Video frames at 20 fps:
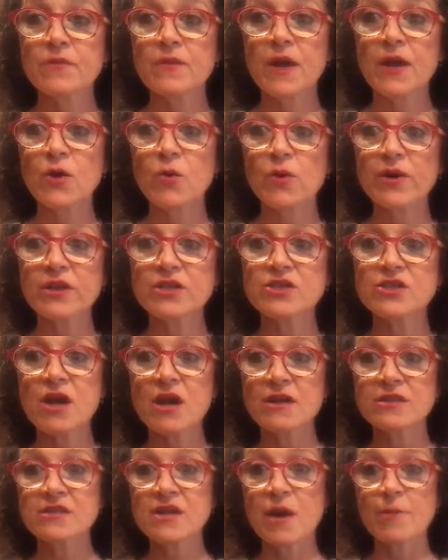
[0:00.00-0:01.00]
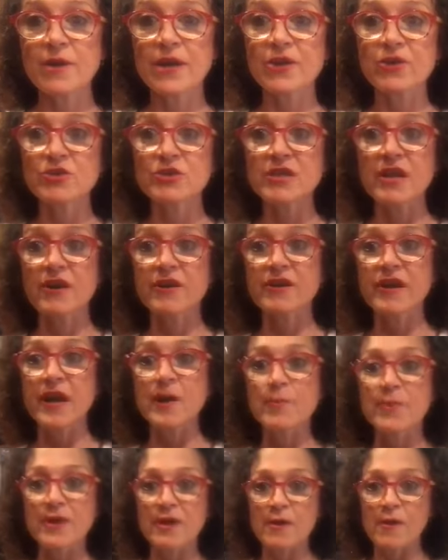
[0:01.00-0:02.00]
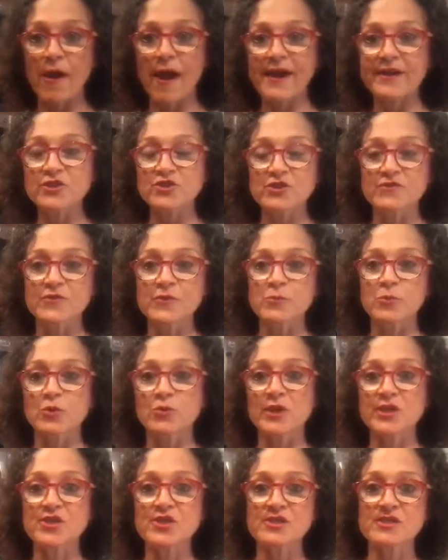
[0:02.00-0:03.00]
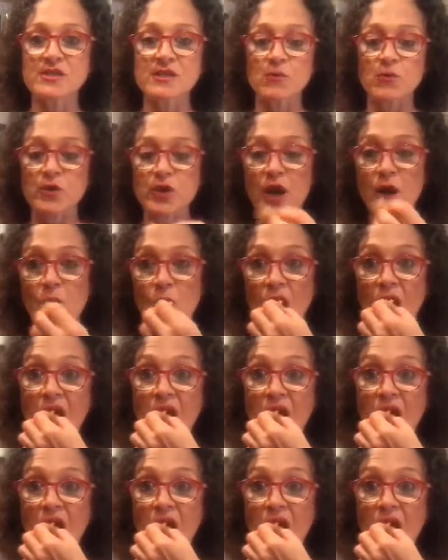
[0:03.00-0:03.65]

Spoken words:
I don't want to dominate your entire night, but I'll answer a few more questions and then we'll go.